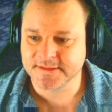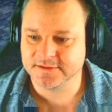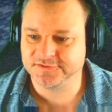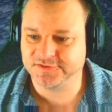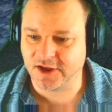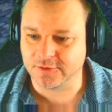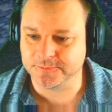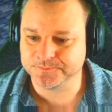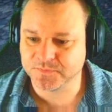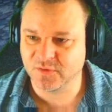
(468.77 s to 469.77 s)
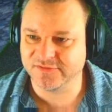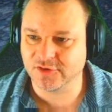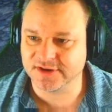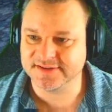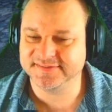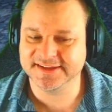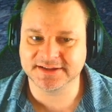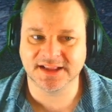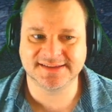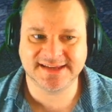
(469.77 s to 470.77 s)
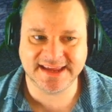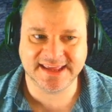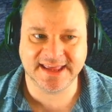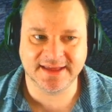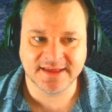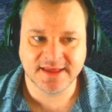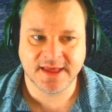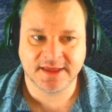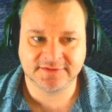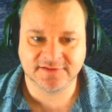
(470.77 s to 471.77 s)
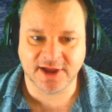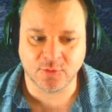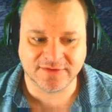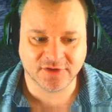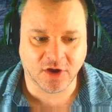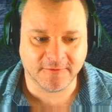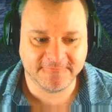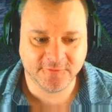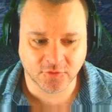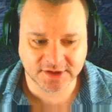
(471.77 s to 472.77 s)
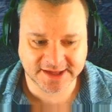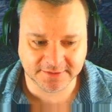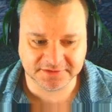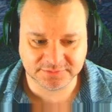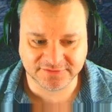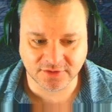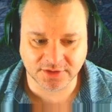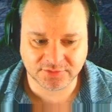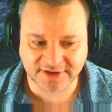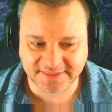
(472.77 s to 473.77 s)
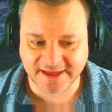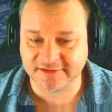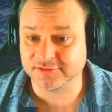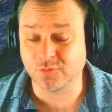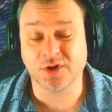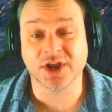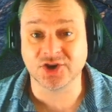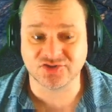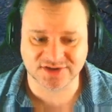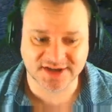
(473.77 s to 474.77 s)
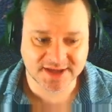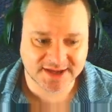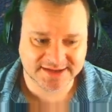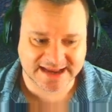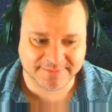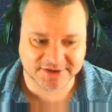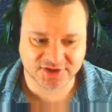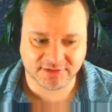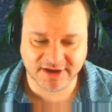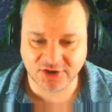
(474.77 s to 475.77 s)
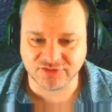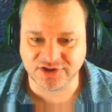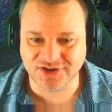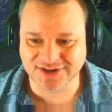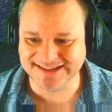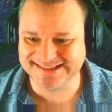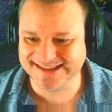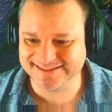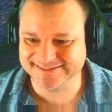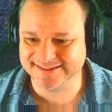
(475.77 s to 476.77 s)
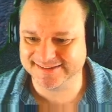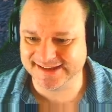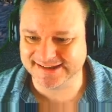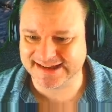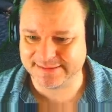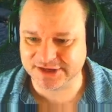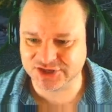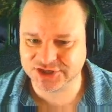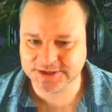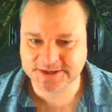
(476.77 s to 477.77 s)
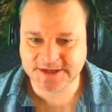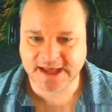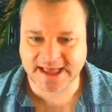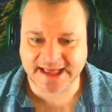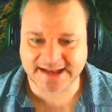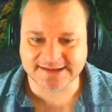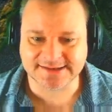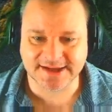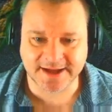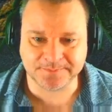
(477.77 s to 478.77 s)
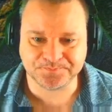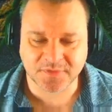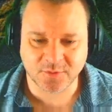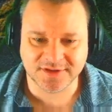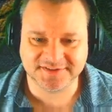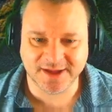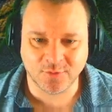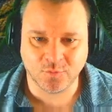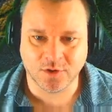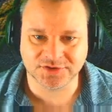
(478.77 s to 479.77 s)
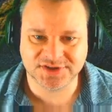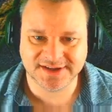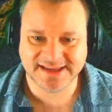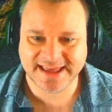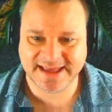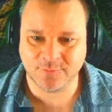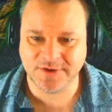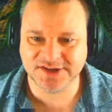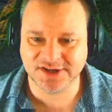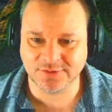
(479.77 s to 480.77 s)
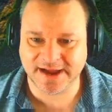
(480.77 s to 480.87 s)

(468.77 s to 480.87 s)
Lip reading: So we've got to still take it slow. We've got 4 kills. We've got 3,100 damage, 390 assisting damage, and we're seeing what can we do.